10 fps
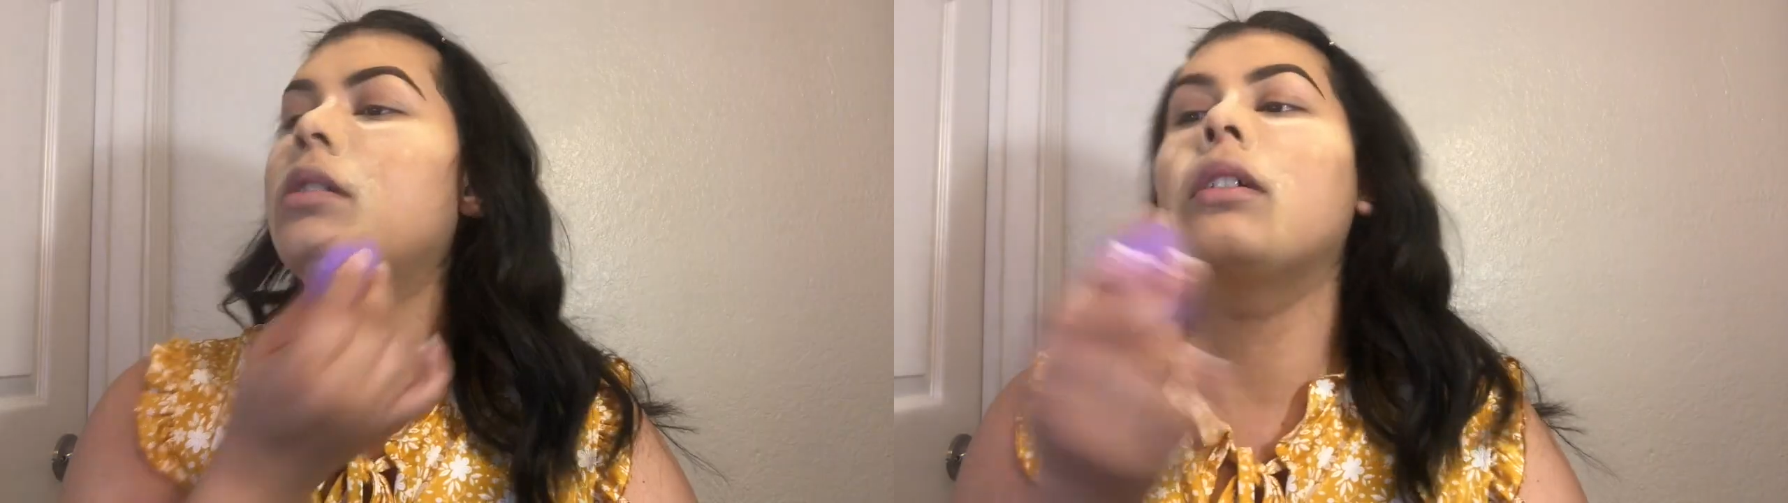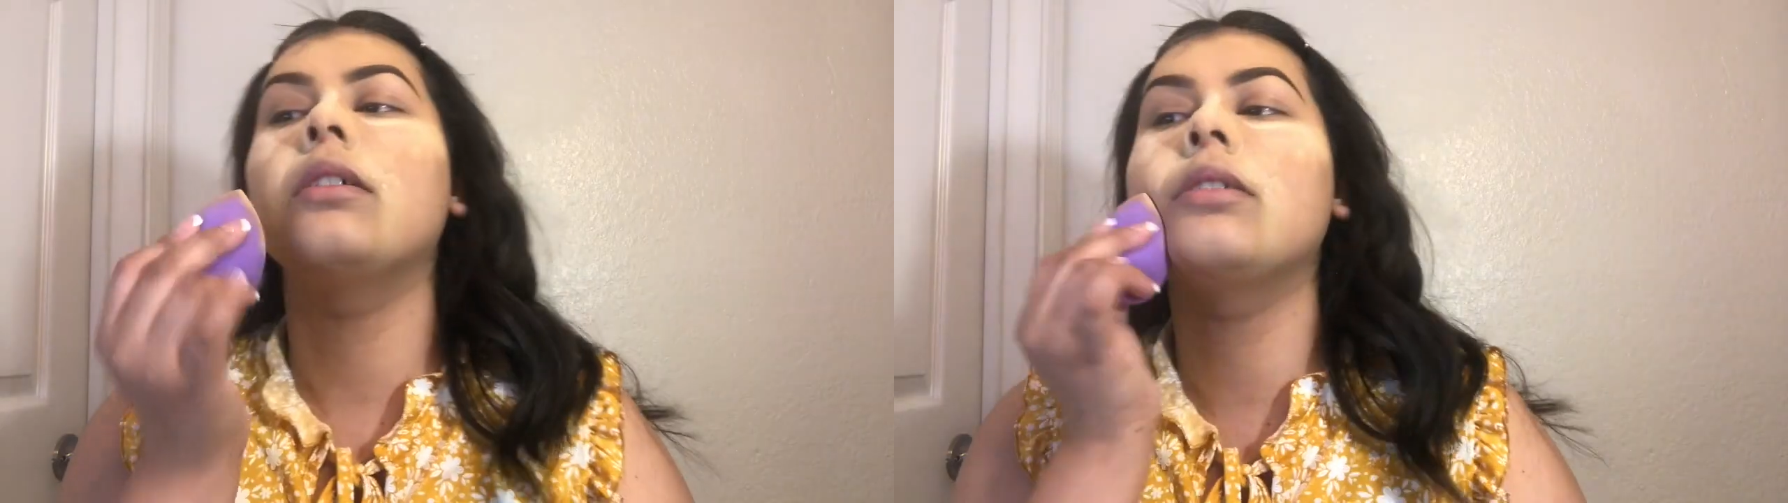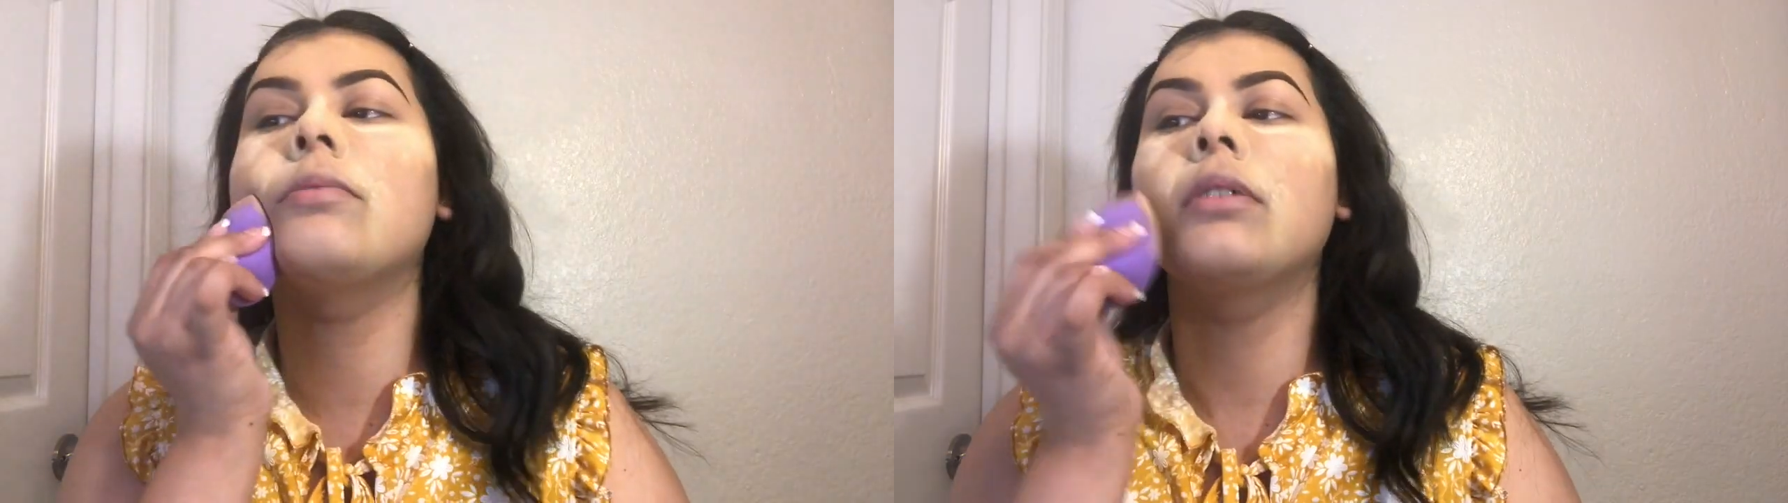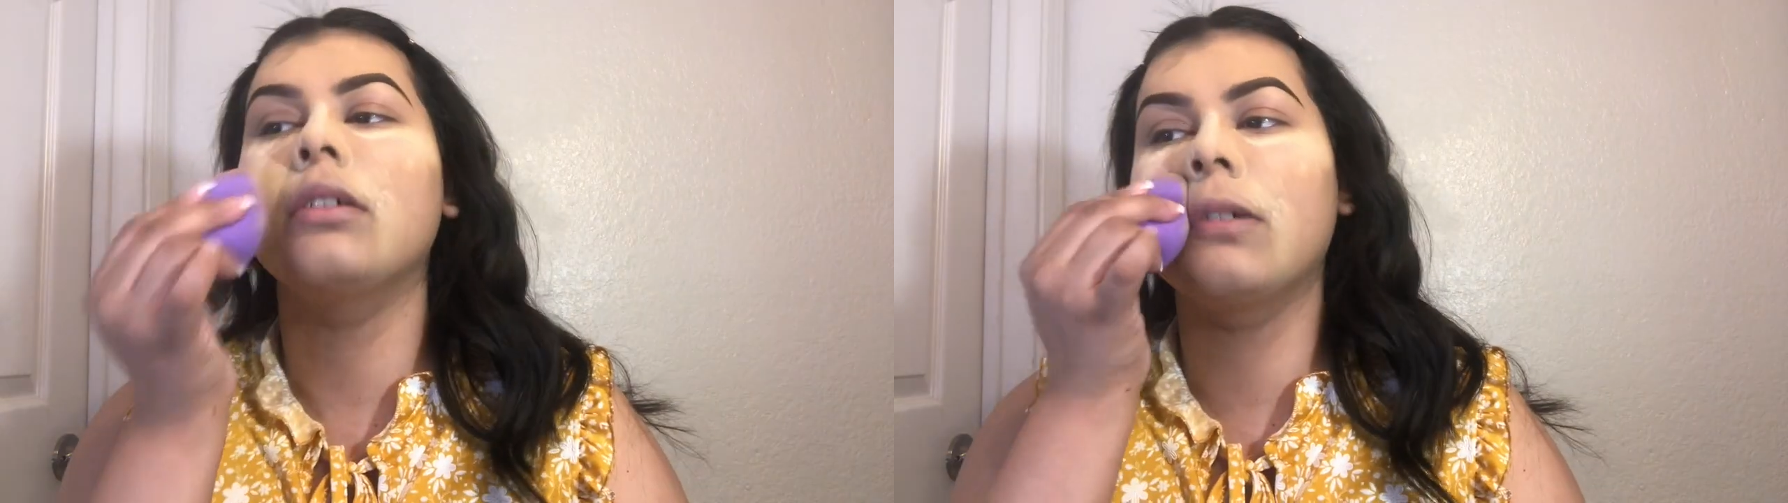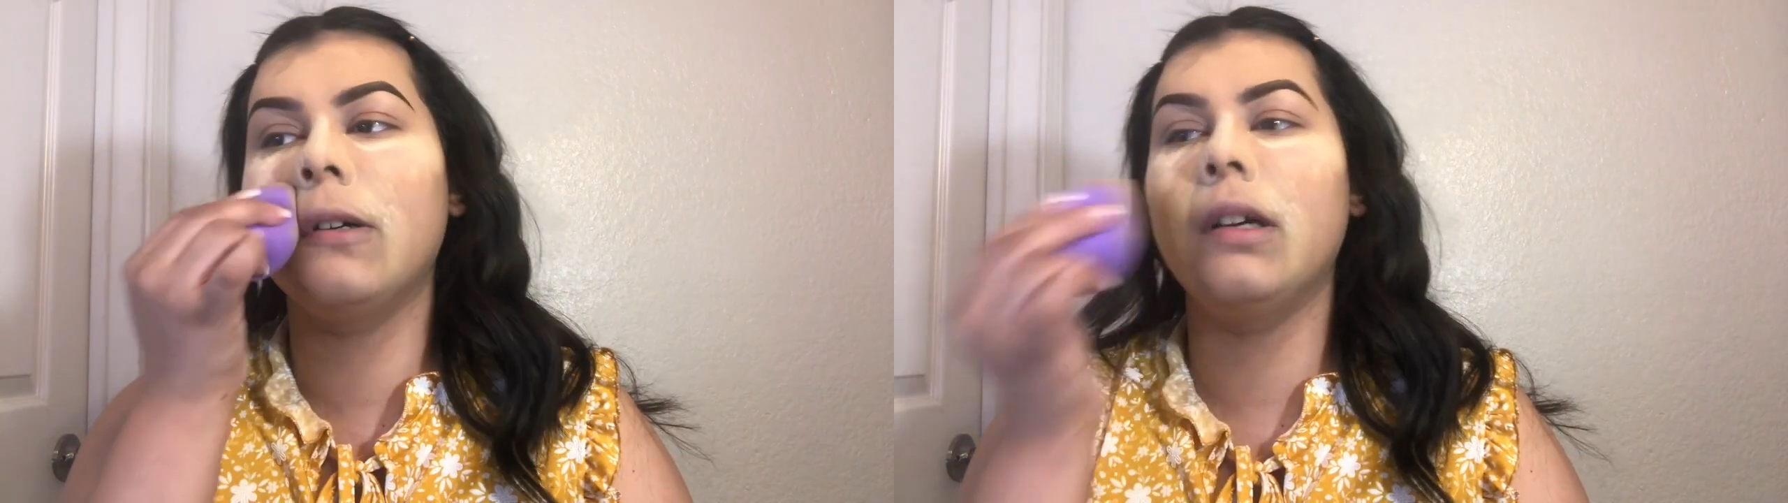Okay, so I'm
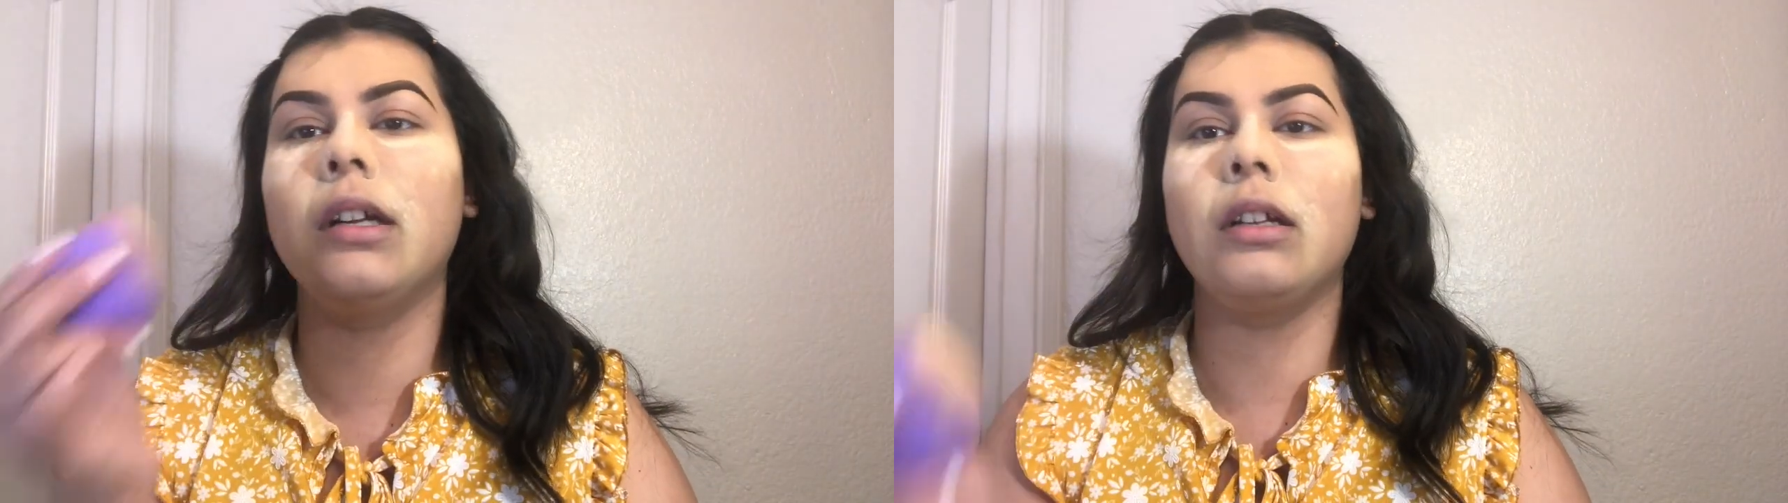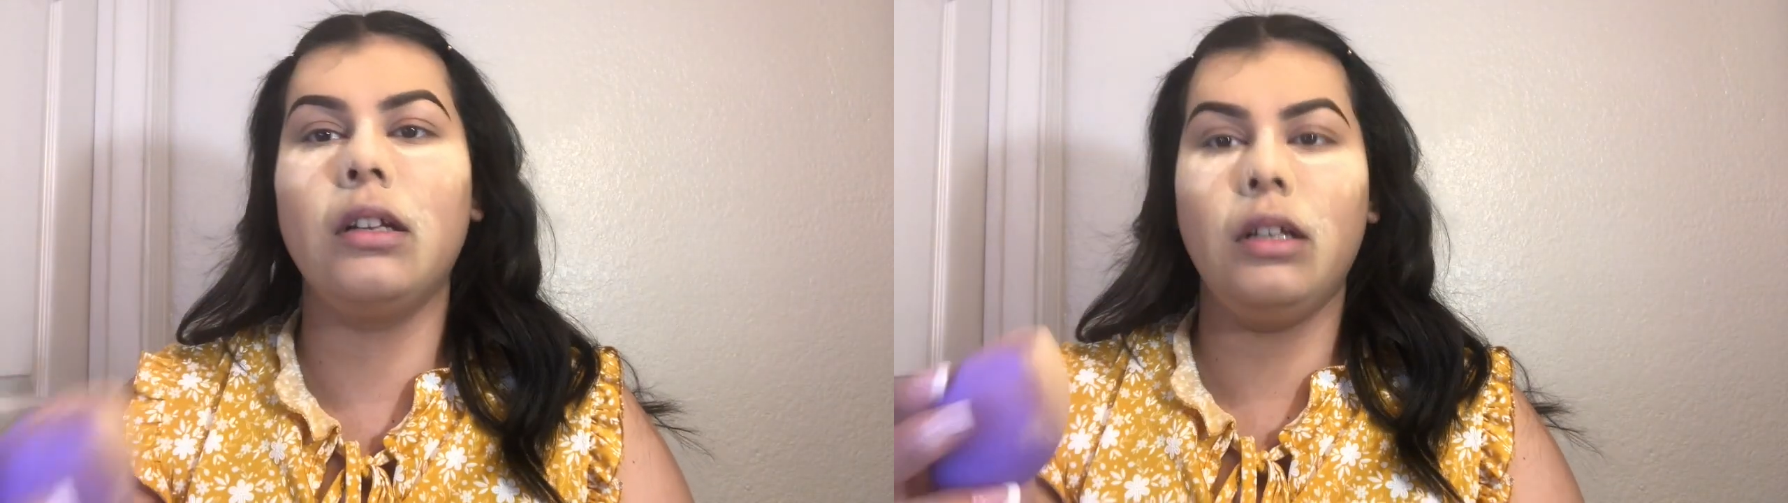gonna go ahead and